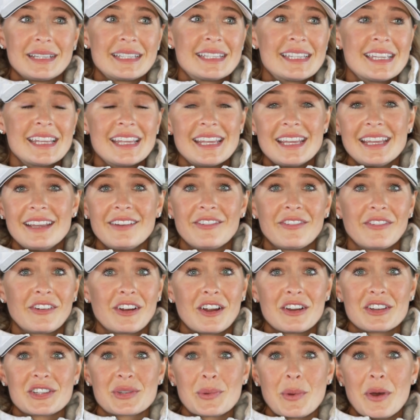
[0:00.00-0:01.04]
T for
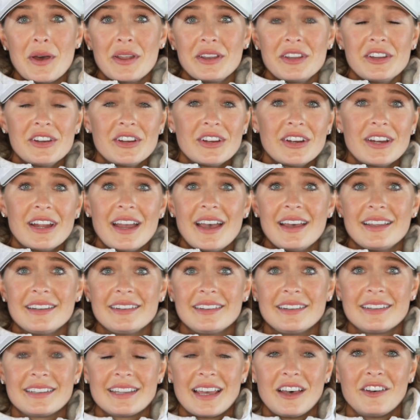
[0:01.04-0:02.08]
our soigneur
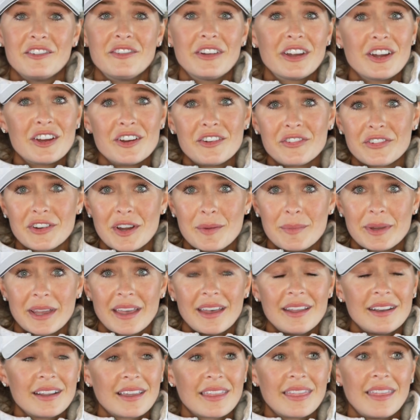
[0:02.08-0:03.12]
and Alvaro for our
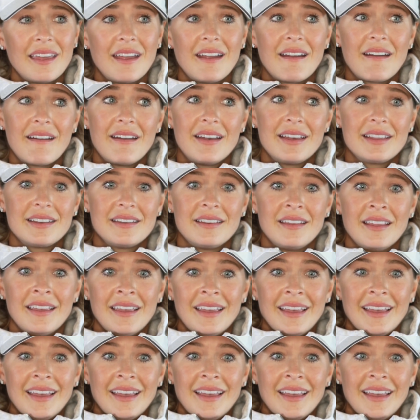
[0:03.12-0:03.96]
mechanic there, and